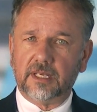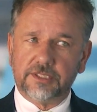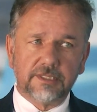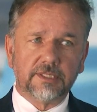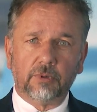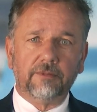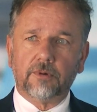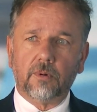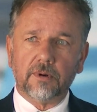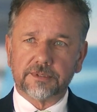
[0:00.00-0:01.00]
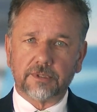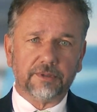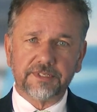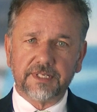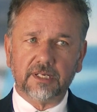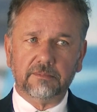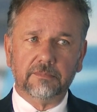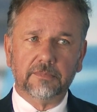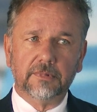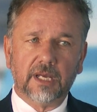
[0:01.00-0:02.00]
And she said, well, of course, all the time.
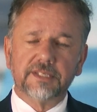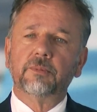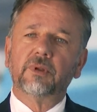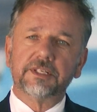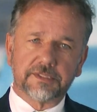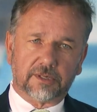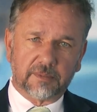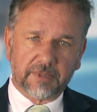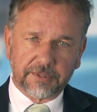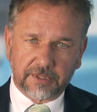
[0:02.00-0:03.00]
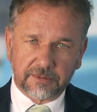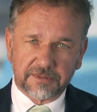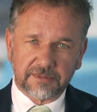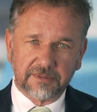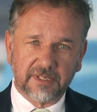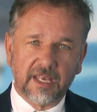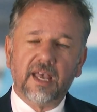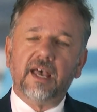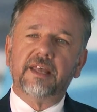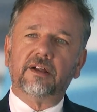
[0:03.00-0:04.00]
I said, well, let's talk about those.
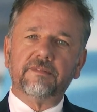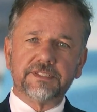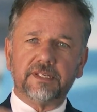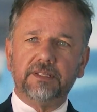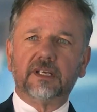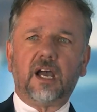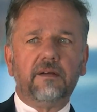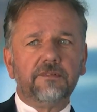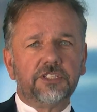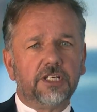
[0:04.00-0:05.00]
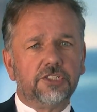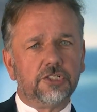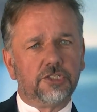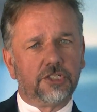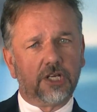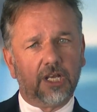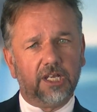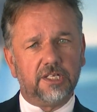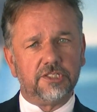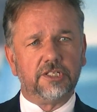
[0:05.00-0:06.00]
And all of a sudden, the conversation
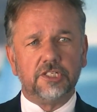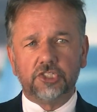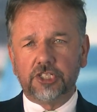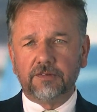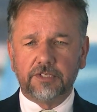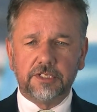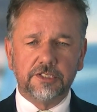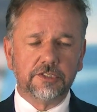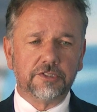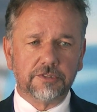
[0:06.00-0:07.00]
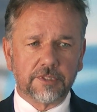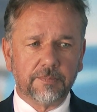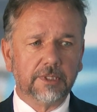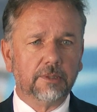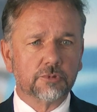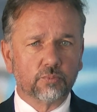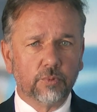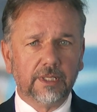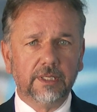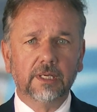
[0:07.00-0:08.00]
changed, and it shifted into something that was
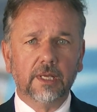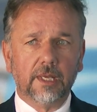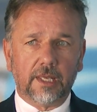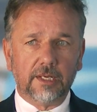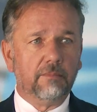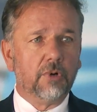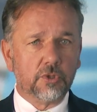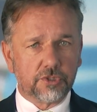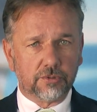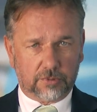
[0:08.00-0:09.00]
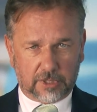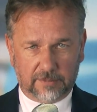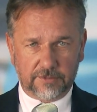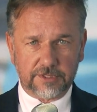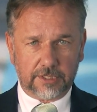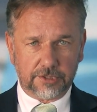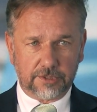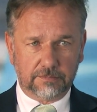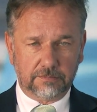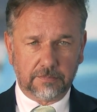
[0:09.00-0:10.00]
really an emotional
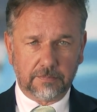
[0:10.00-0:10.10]
conversation.